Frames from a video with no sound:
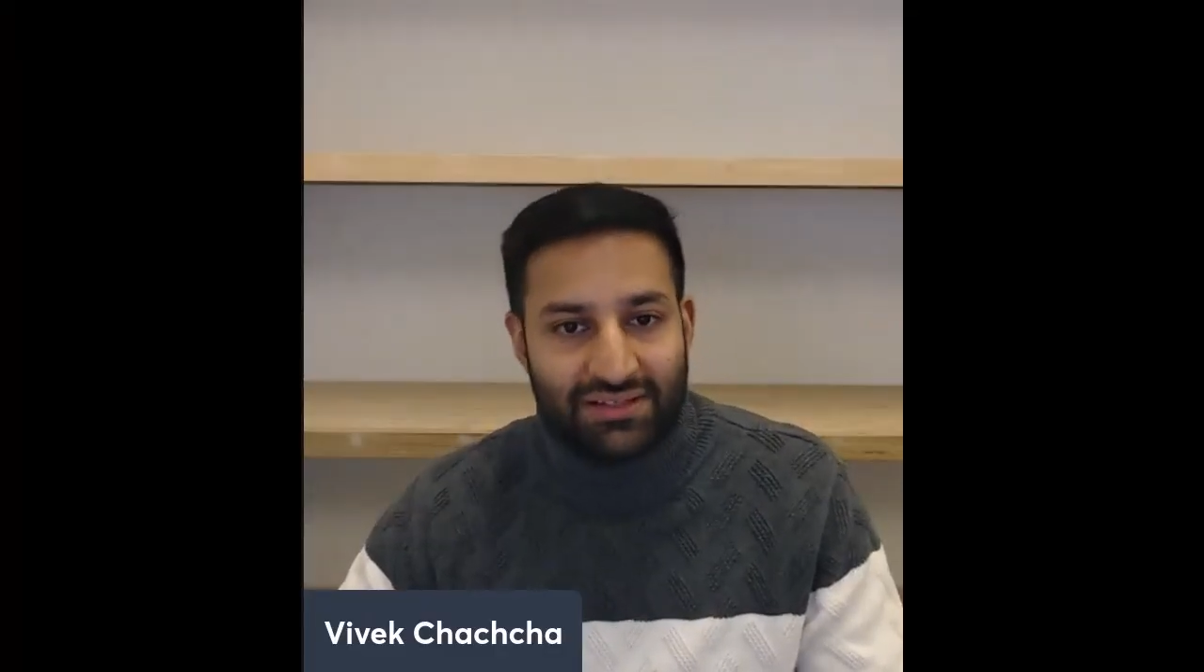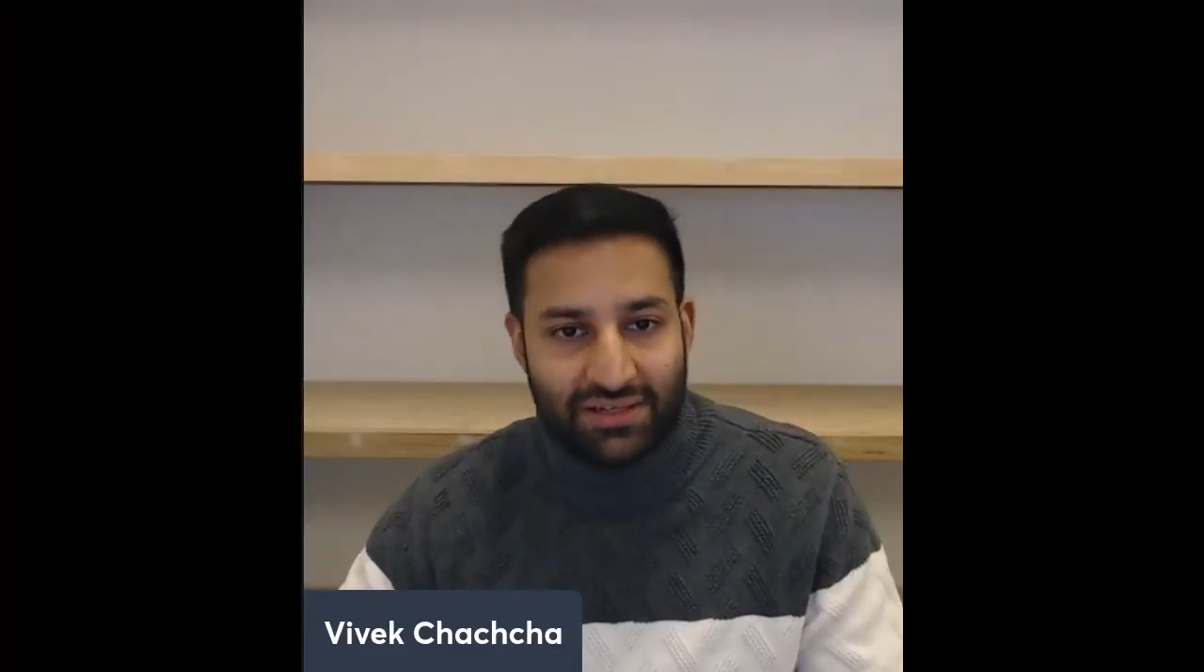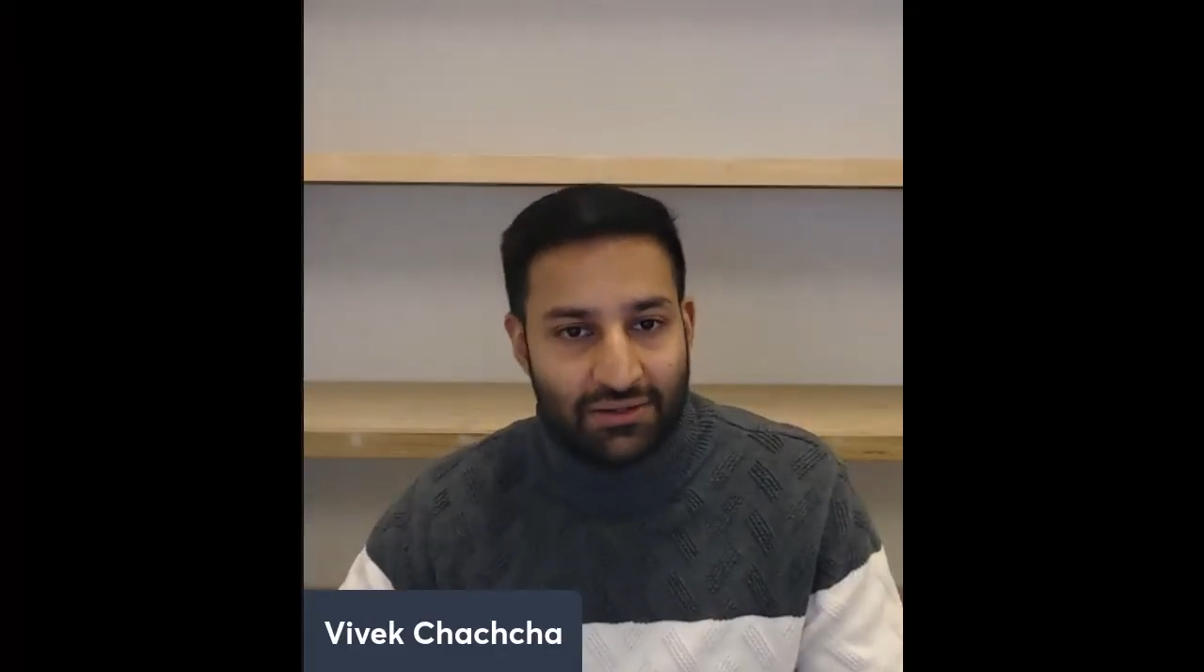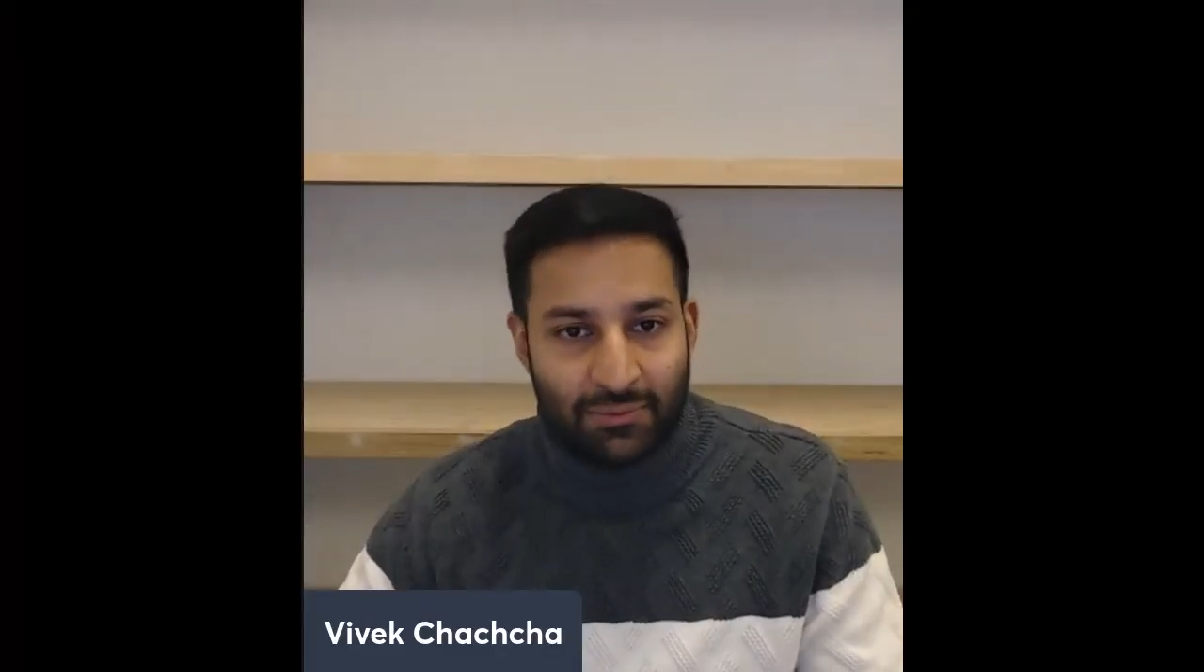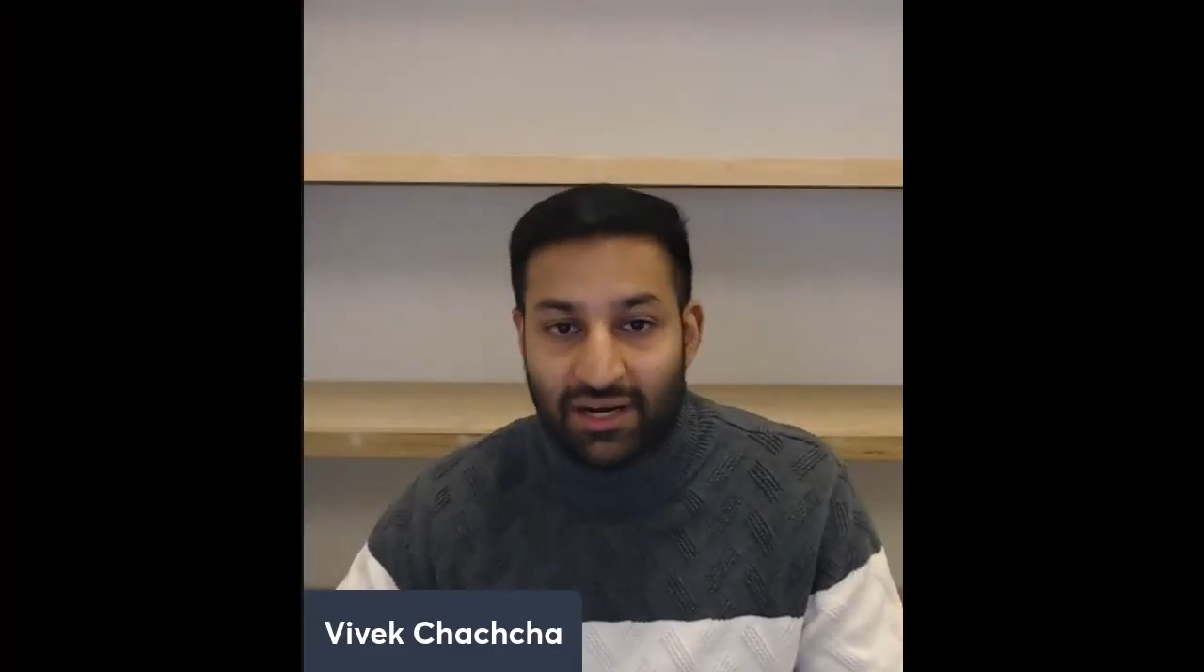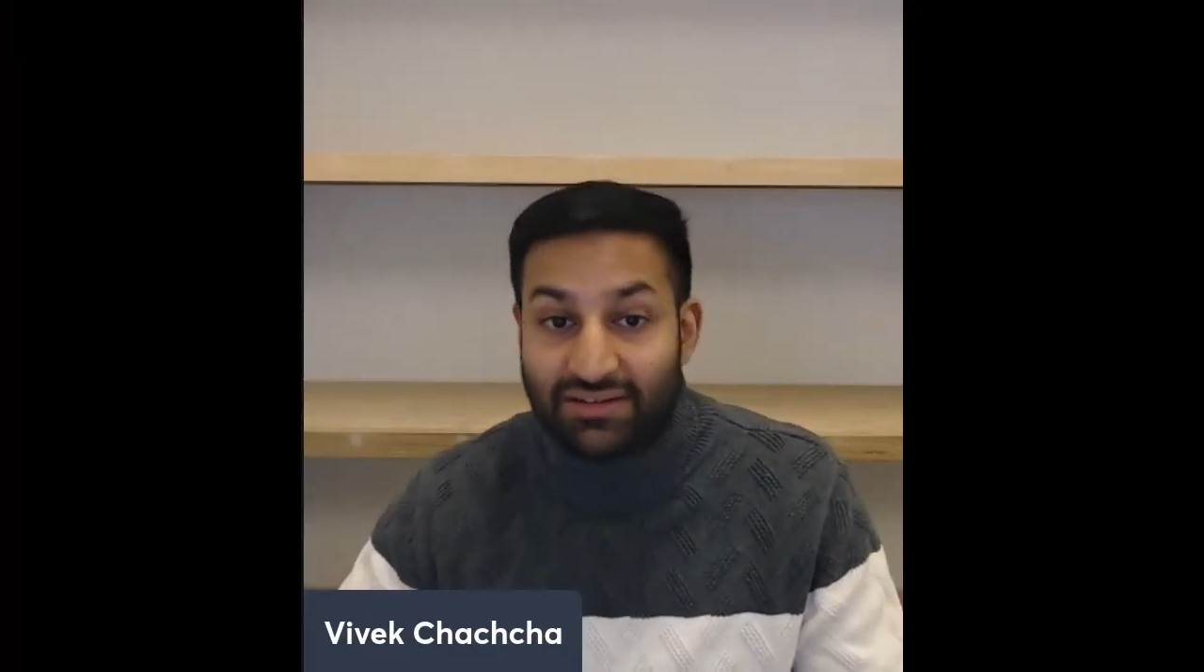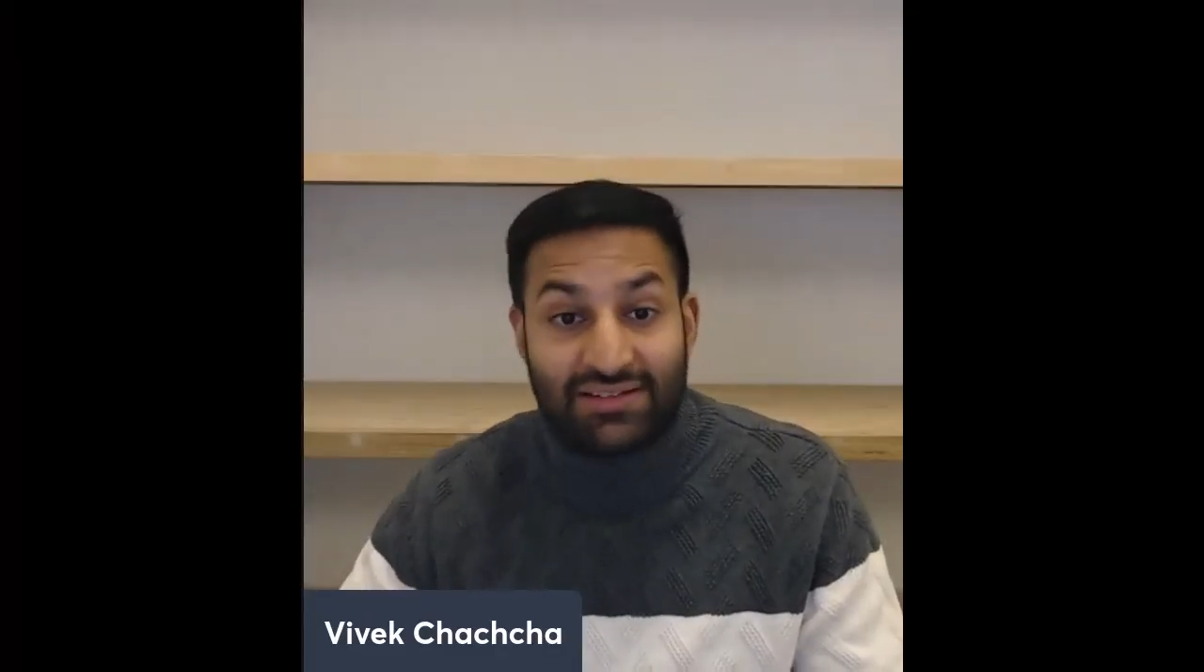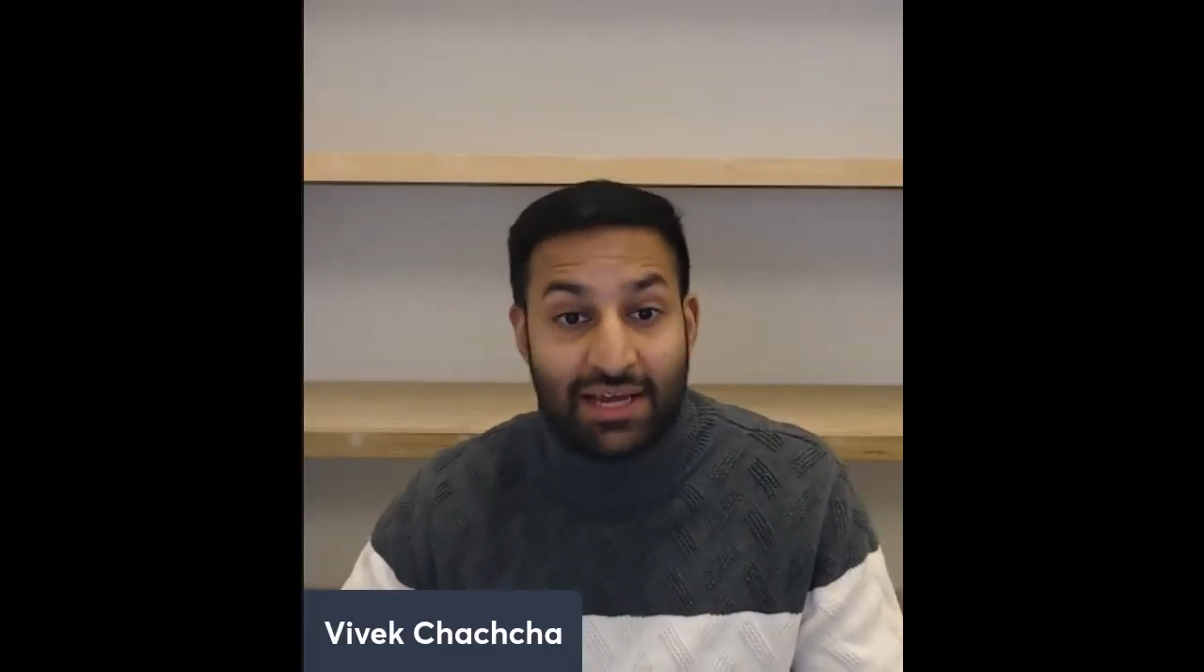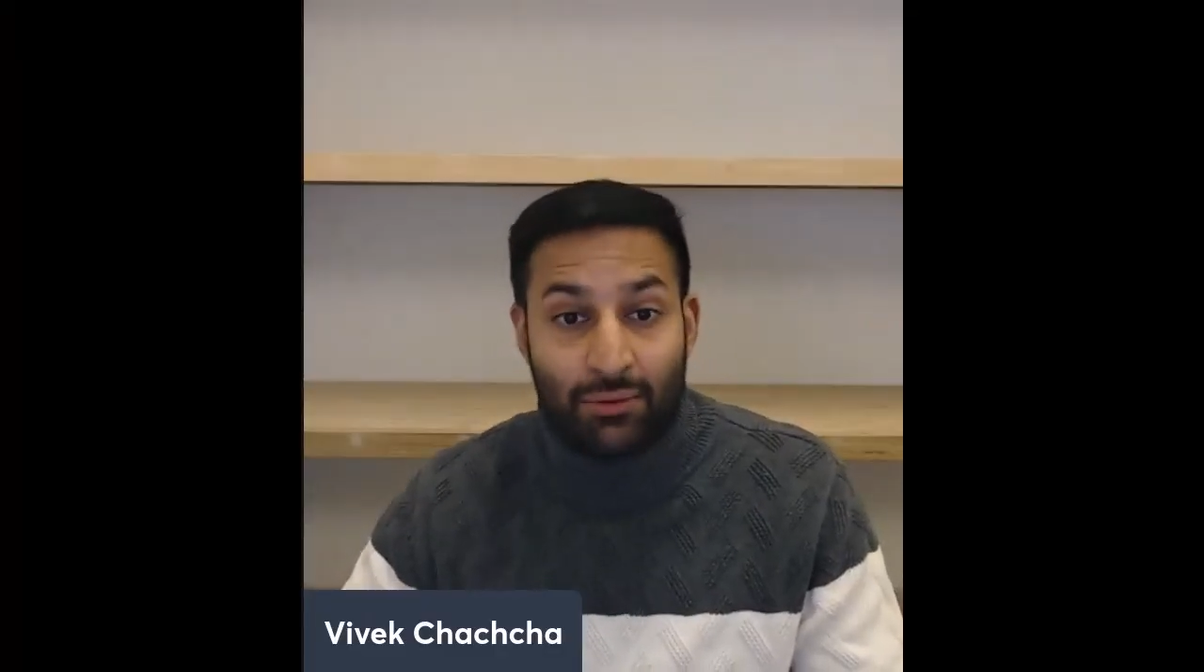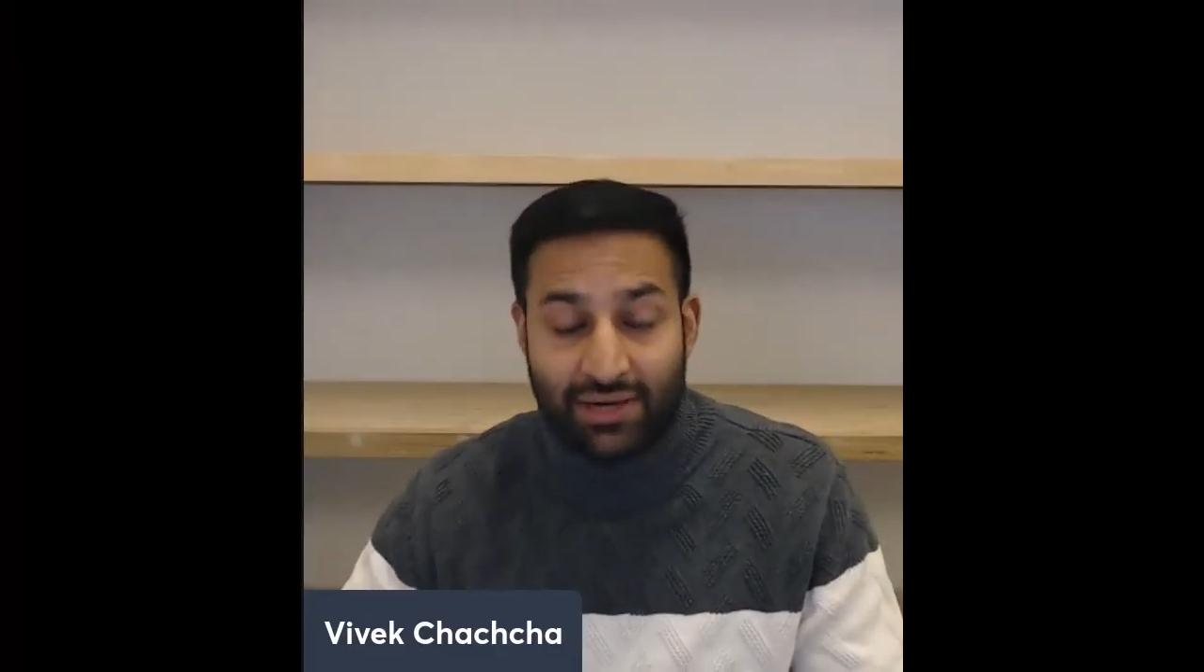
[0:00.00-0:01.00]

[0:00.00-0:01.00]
Enterprise is out